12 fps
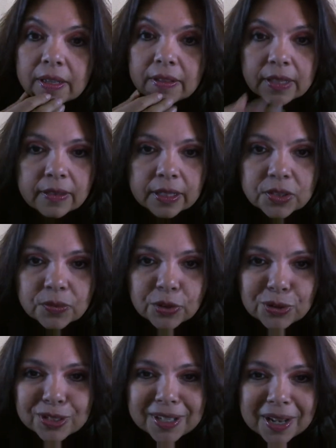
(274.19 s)
I think that's
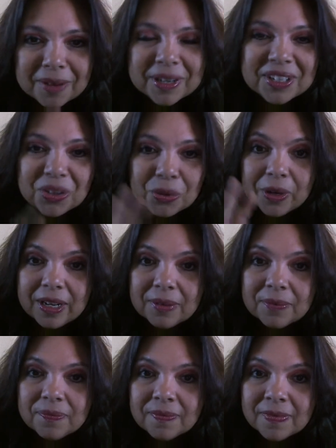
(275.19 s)
for your assignment, three.